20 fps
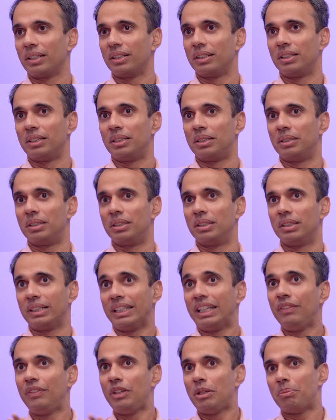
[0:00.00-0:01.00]

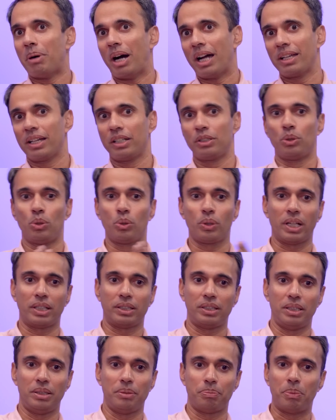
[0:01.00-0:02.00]
EV buyer and you look
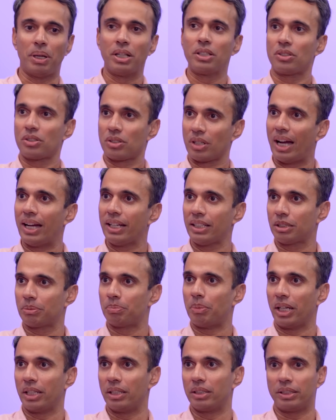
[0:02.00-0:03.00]
at the Punch ICE
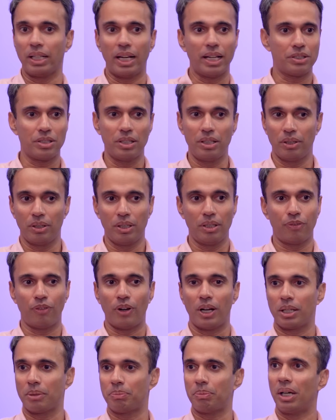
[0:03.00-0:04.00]
buyer, they're actually really
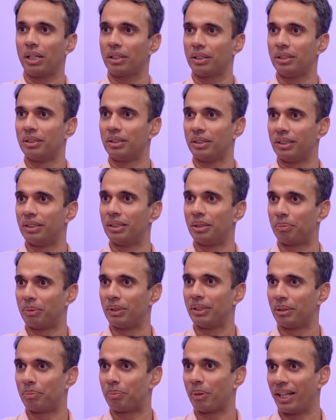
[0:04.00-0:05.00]
far apart in
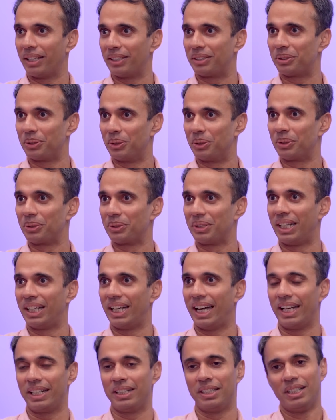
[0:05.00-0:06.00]
the price,
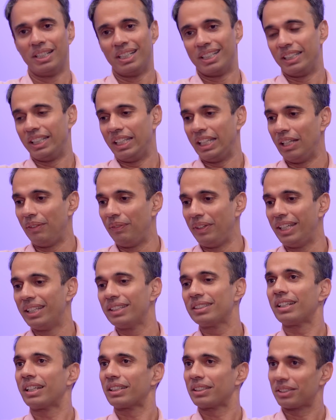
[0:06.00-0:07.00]
and the EV
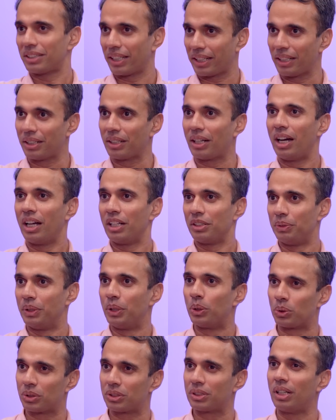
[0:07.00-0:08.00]
is like the second car, as we
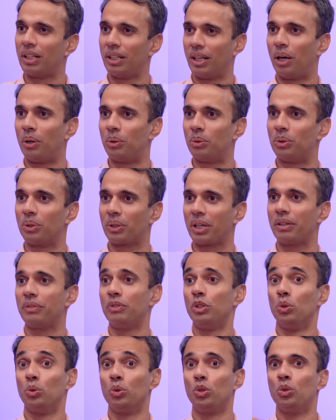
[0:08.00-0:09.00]
know still now. Okay,
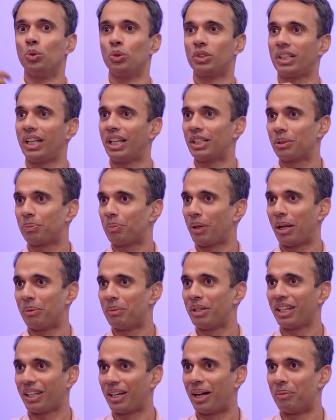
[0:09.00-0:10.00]
you use it as a
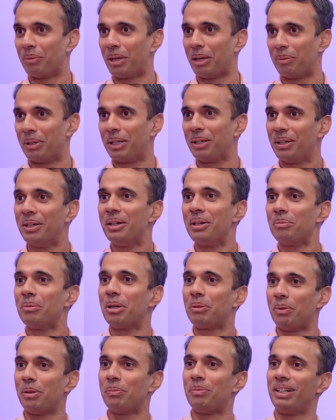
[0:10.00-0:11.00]
primary car maybe,
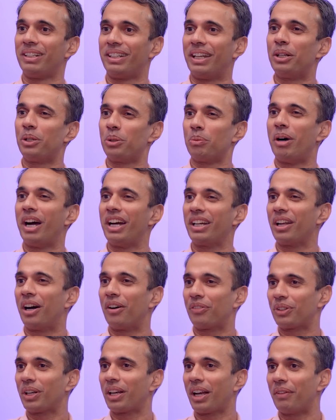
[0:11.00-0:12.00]
but people tend to buy it
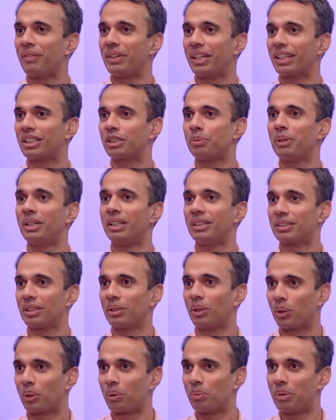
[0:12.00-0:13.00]
after having experience
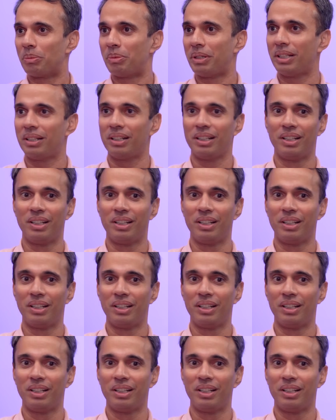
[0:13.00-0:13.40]
in automobile.